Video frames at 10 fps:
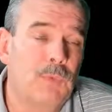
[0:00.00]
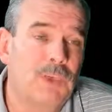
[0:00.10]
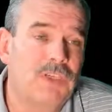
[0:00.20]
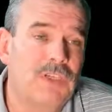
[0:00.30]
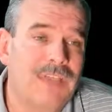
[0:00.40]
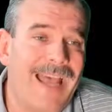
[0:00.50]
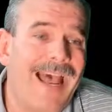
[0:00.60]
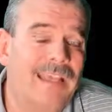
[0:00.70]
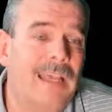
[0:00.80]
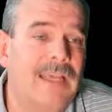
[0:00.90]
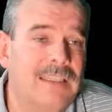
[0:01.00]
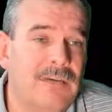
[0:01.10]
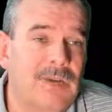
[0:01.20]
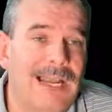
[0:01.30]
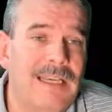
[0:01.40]
which is
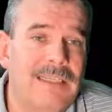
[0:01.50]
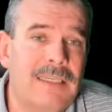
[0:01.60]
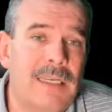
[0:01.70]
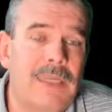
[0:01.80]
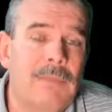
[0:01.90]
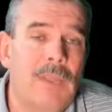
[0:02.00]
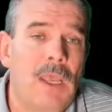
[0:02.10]
@lightingreality.